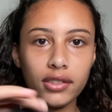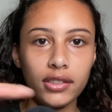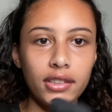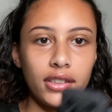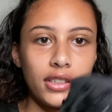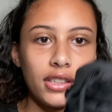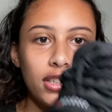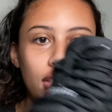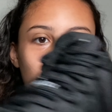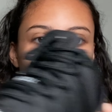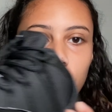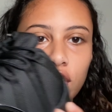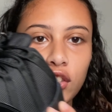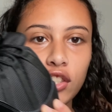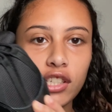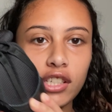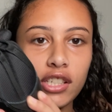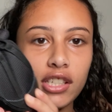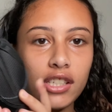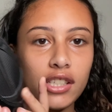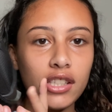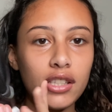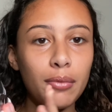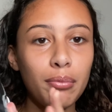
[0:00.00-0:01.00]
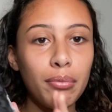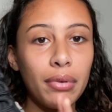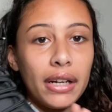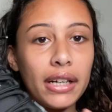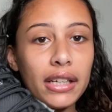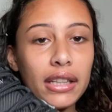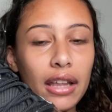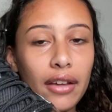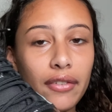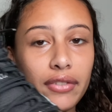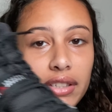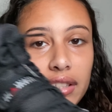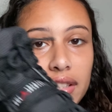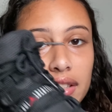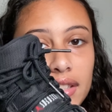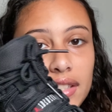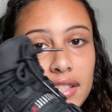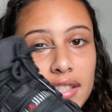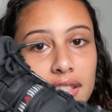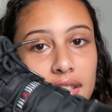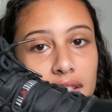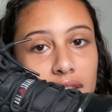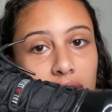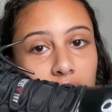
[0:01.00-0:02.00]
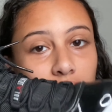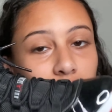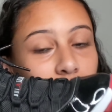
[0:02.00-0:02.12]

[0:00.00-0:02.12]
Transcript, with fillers: These are just the Bred 11s.